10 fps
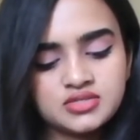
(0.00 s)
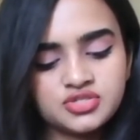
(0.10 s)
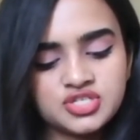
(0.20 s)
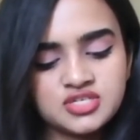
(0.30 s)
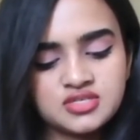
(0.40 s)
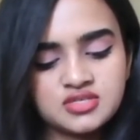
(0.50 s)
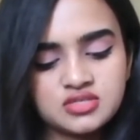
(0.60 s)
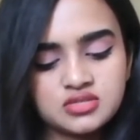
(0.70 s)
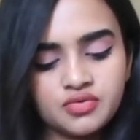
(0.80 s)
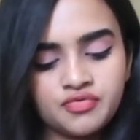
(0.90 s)
Just
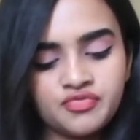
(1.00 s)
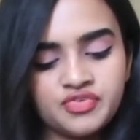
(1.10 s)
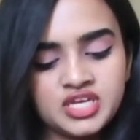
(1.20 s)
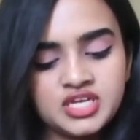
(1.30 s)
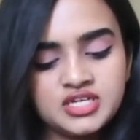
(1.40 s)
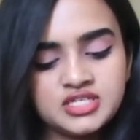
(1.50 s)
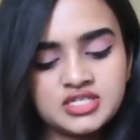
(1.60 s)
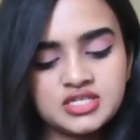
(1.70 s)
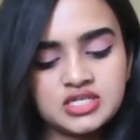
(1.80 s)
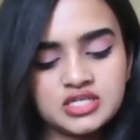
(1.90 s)
fit it
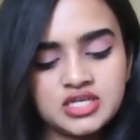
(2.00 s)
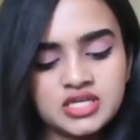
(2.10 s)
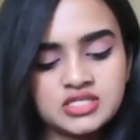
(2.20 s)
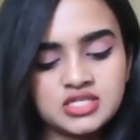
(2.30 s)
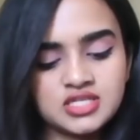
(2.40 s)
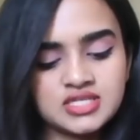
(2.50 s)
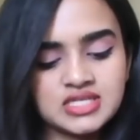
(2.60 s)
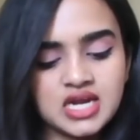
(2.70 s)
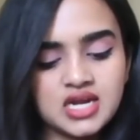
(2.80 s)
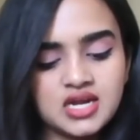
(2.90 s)
instead of the
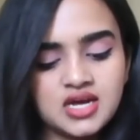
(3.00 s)
sun.